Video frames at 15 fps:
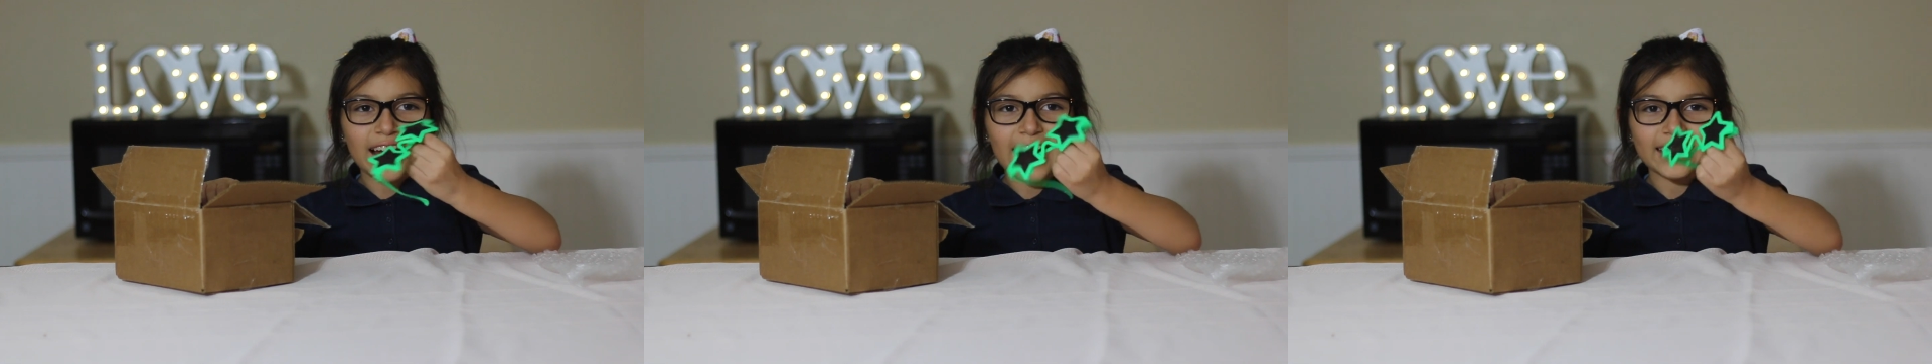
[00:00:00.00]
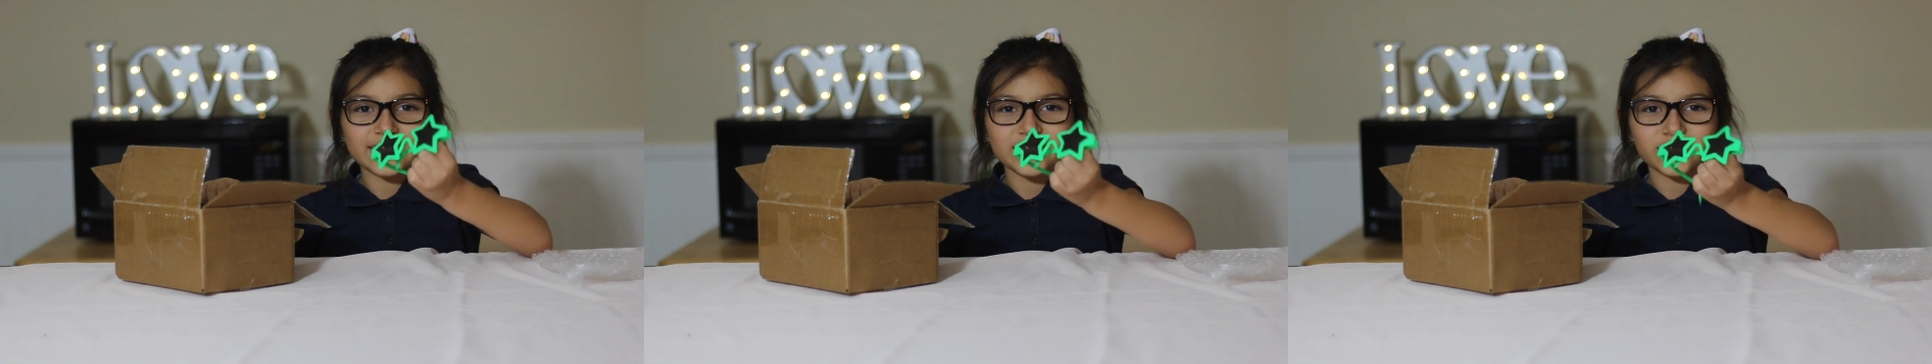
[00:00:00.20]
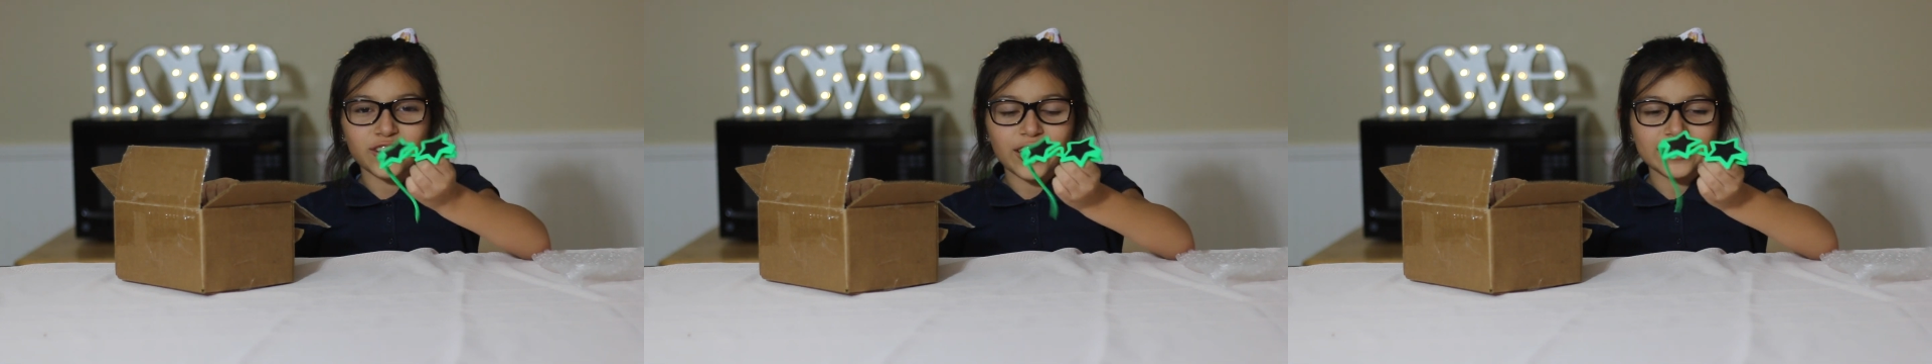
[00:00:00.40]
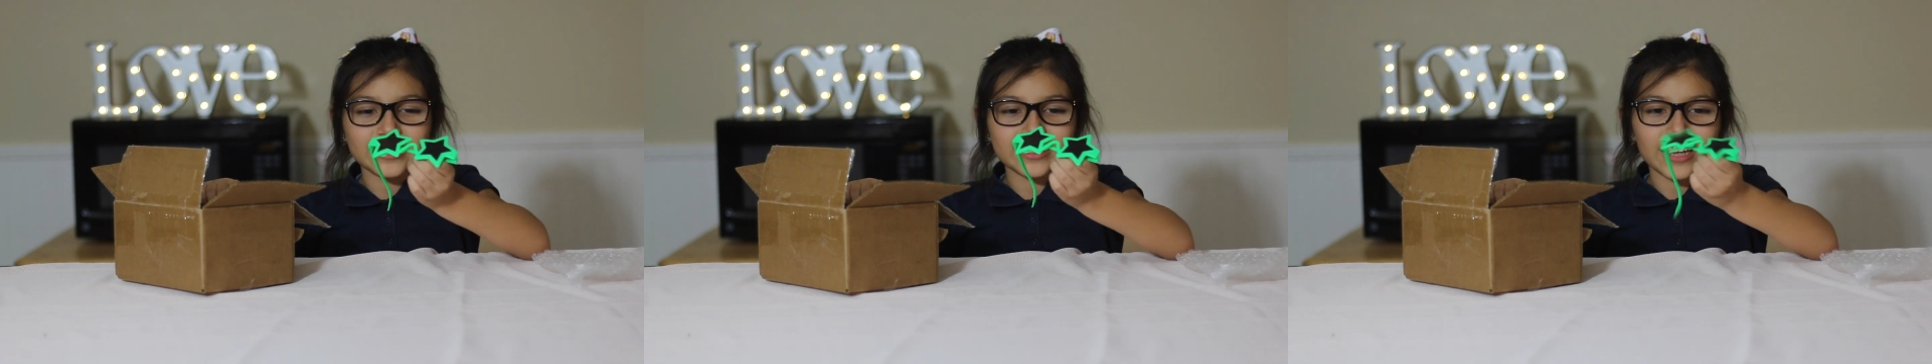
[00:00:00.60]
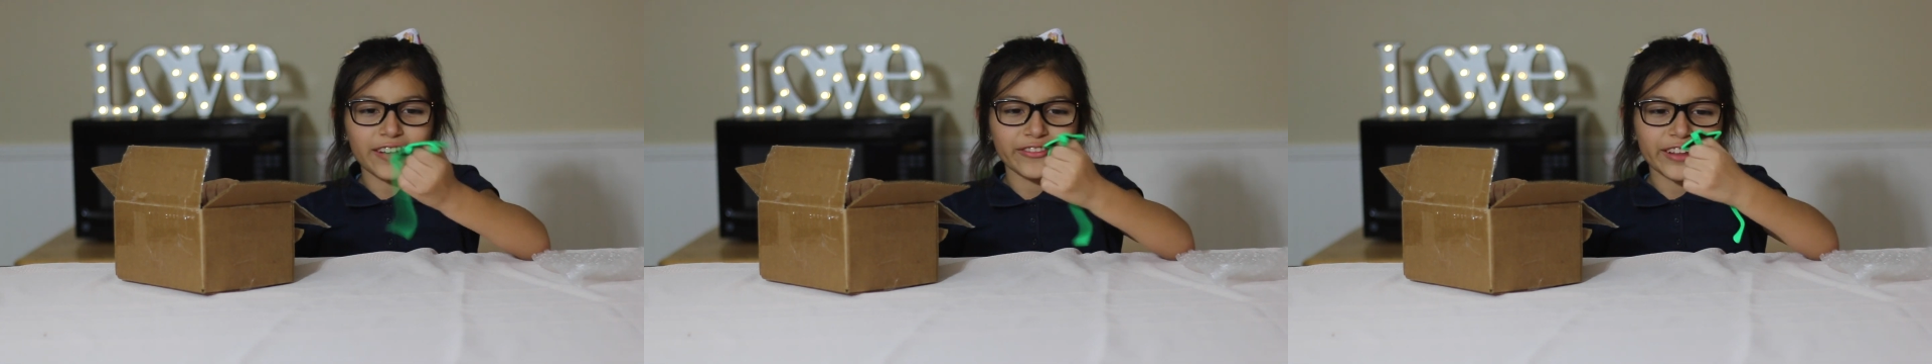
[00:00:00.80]
extra
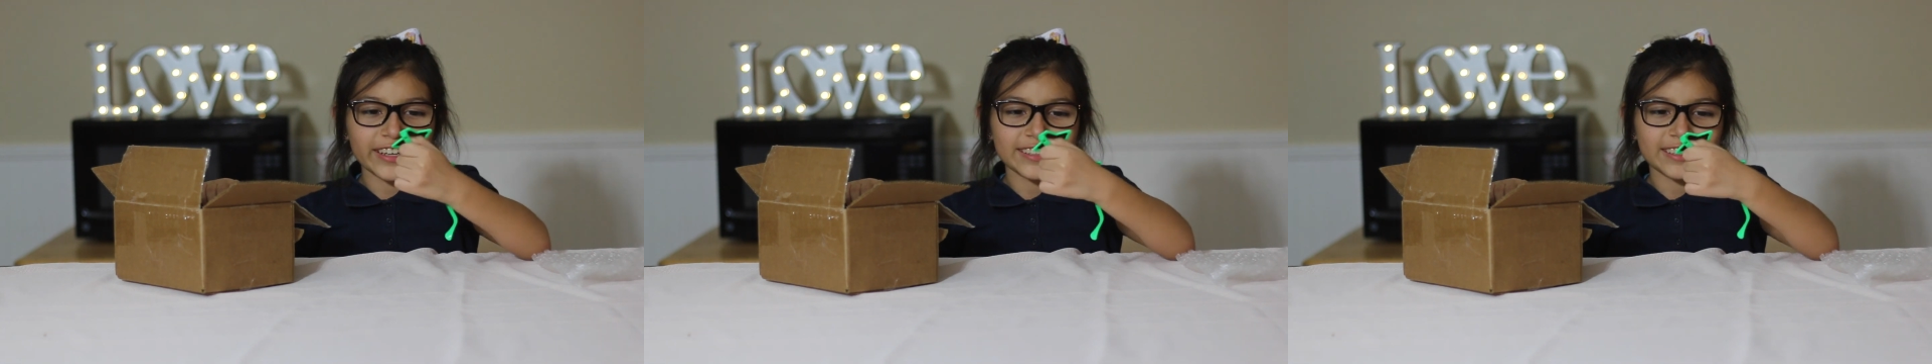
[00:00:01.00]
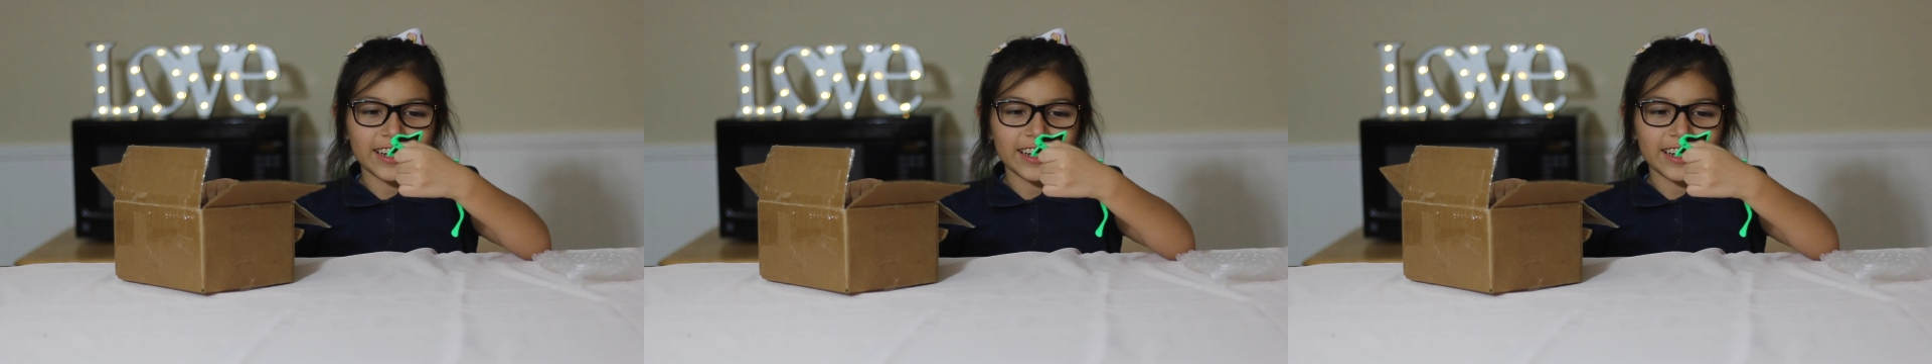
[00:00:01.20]
stuff like